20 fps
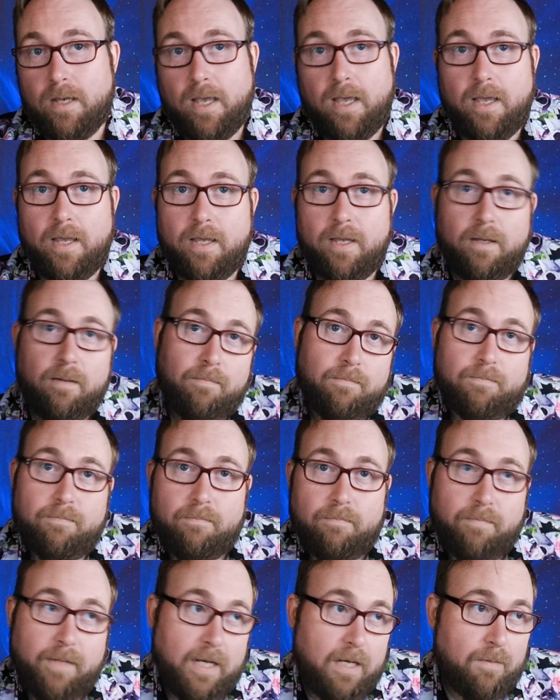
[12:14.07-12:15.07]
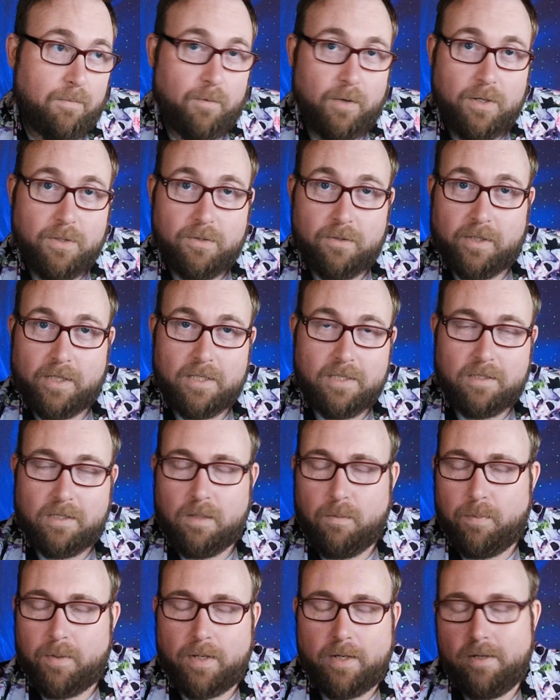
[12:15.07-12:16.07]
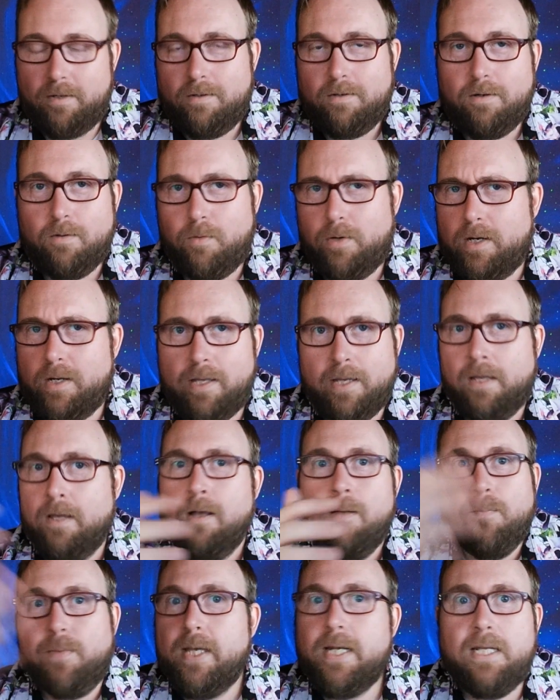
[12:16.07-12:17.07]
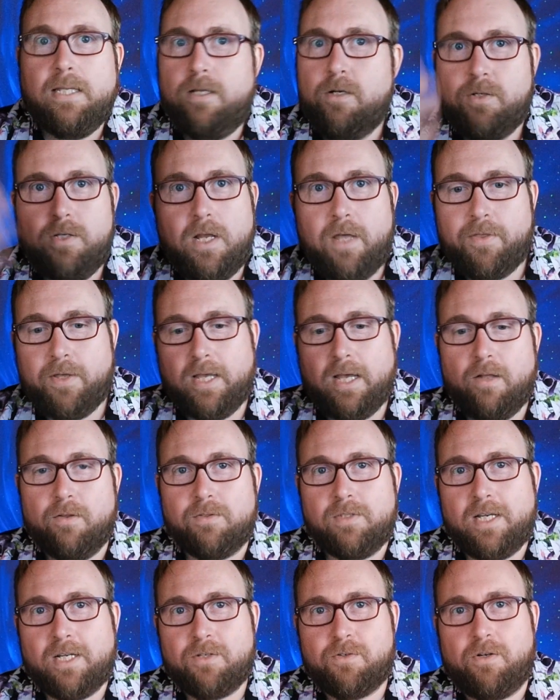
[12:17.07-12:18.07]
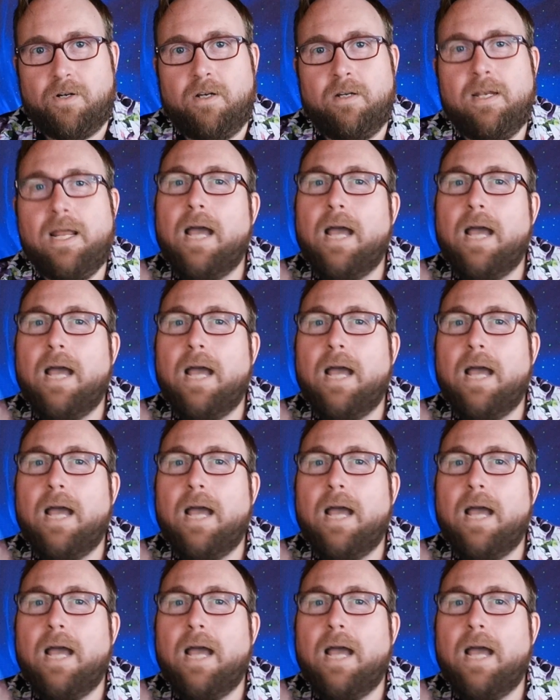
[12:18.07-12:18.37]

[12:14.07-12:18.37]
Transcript: A medium creature can sleep in it or whatever. Like there's nothing else extra.